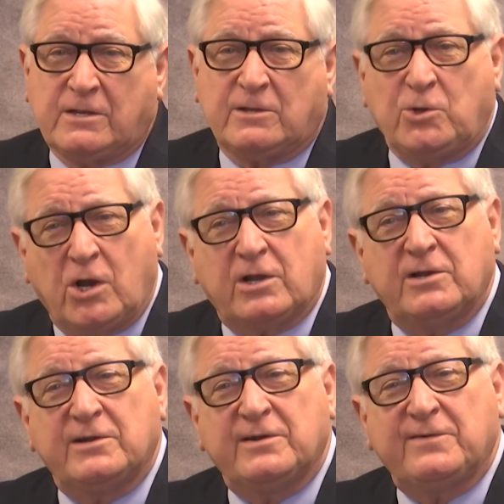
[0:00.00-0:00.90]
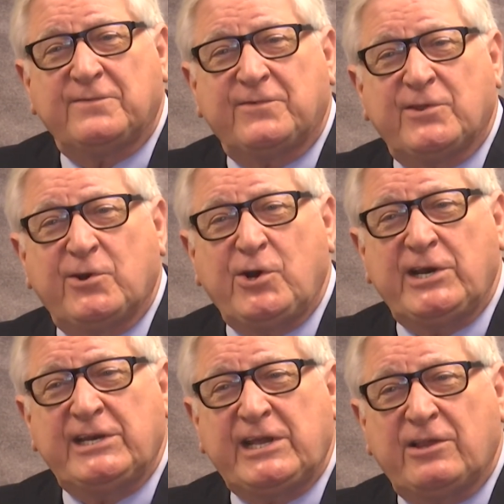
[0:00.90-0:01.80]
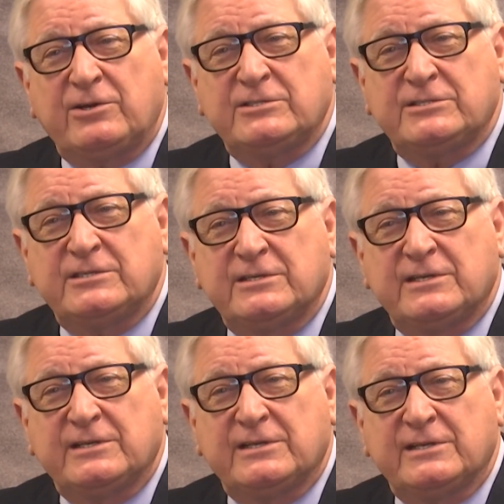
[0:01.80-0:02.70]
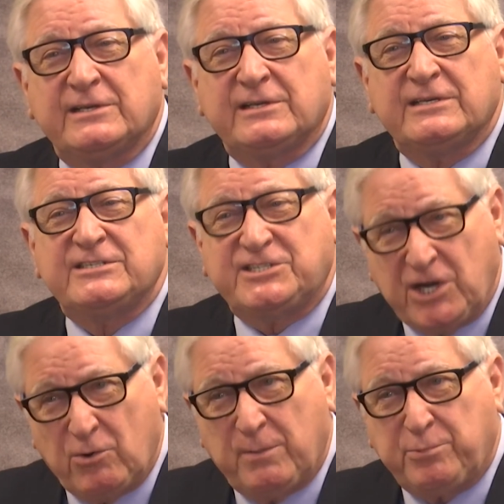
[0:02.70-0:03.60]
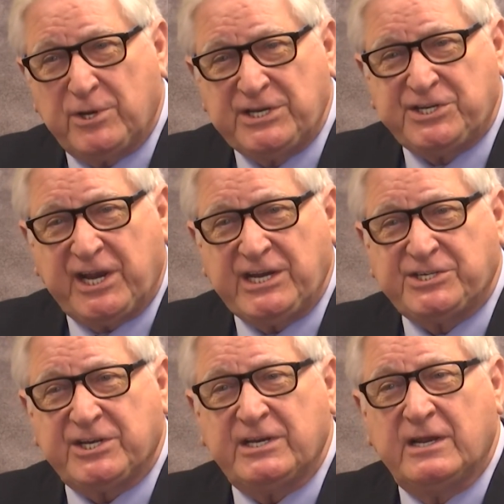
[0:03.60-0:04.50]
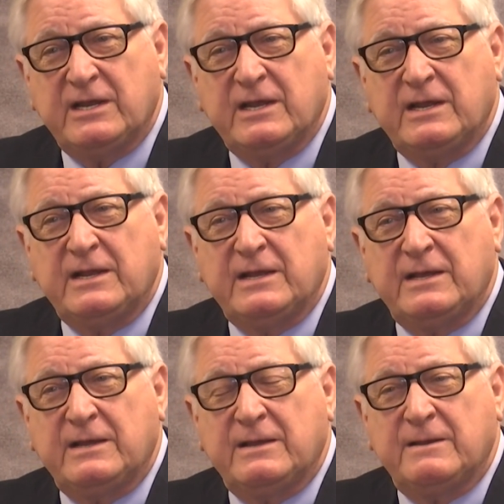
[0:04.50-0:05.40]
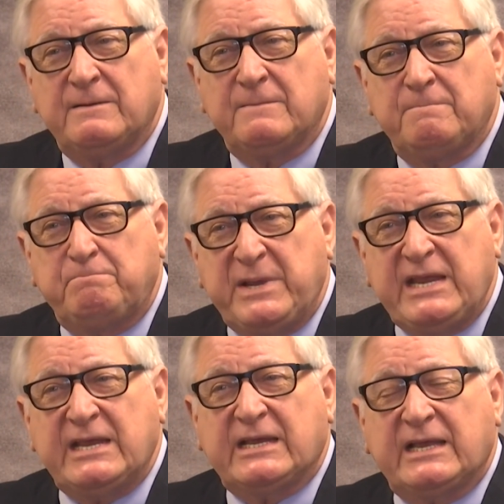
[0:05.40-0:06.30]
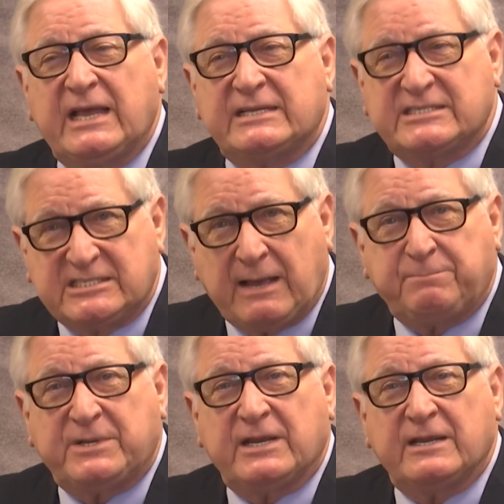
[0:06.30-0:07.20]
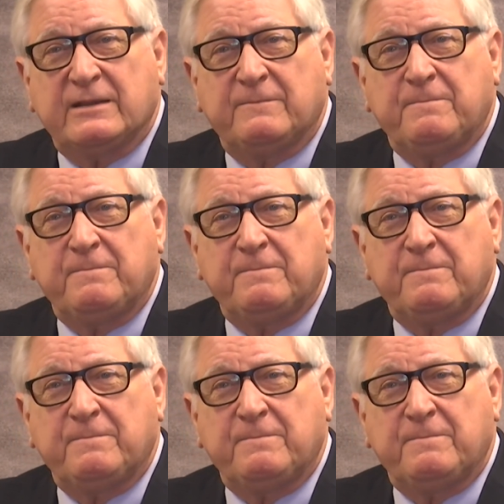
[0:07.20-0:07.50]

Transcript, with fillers: Look for the good in others, show appreciation be accepting.